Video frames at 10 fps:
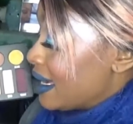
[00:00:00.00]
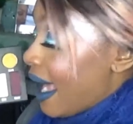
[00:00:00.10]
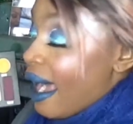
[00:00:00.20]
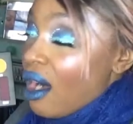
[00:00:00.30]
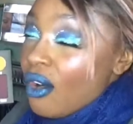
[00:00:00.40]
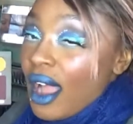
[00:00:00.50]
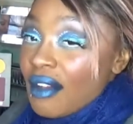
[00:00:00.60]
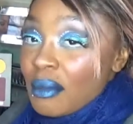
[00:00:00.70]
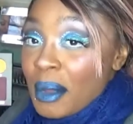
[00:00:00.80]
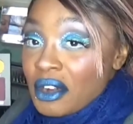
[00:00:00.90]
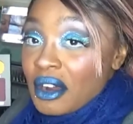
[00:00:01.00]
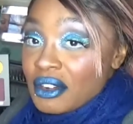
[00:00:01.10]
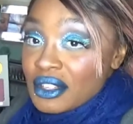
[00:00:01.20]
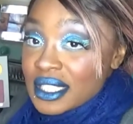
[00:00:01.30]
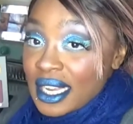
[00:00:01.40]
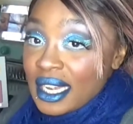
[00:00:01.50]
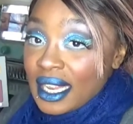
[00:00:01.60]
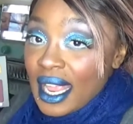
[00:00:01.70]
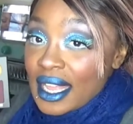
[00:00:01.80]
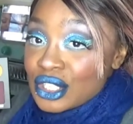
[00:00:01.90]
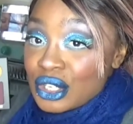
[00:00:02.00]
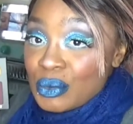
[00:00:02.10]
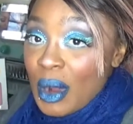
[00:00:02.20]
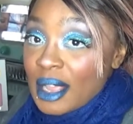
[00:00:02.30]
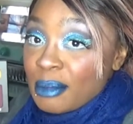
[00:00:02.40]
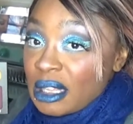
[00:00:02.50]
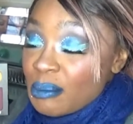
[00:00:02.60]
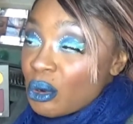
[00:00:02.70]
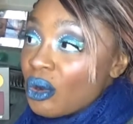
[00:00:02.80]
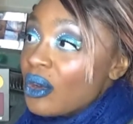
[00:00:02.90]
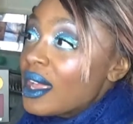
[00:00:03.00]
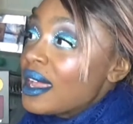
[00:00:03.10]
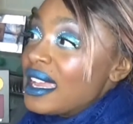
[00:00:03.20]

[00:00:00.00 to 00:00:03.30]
now have a better understanding as to why people